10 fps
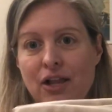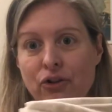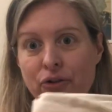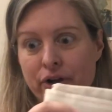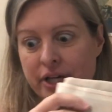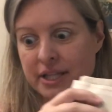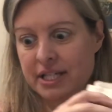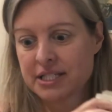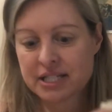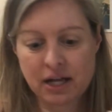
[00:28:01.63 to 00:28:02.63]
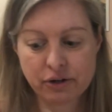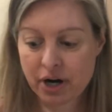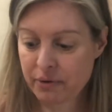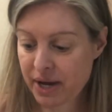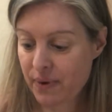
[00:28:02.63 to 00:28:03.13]
Look at this color.
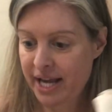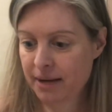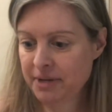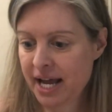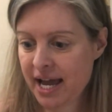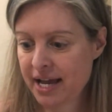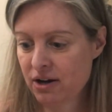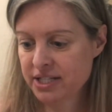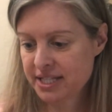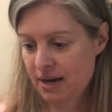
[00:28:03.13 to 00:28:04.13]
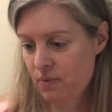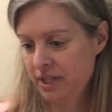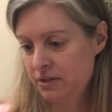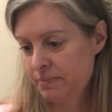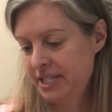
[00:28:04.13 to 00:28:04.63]
Okay, wait, I'm gonna hang on to that one
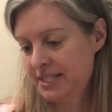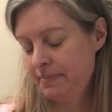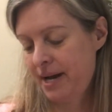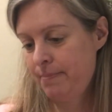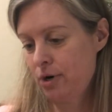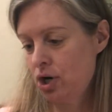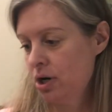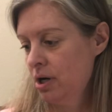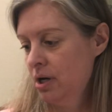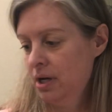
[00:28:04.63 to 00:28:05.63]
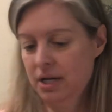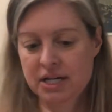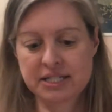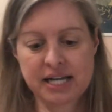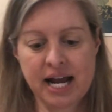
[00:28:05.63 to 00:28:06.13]
little piece of paper
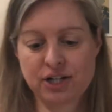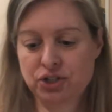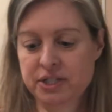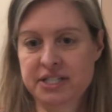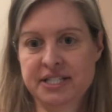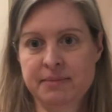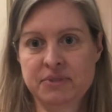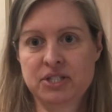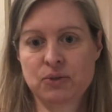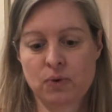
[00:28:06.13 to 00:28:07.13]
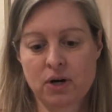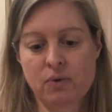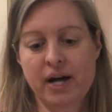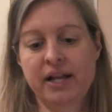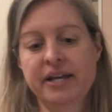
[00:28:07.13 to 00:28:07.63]
because it actually seems to work
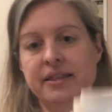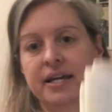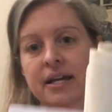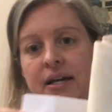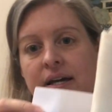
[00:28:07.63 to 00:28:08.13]
well, I think.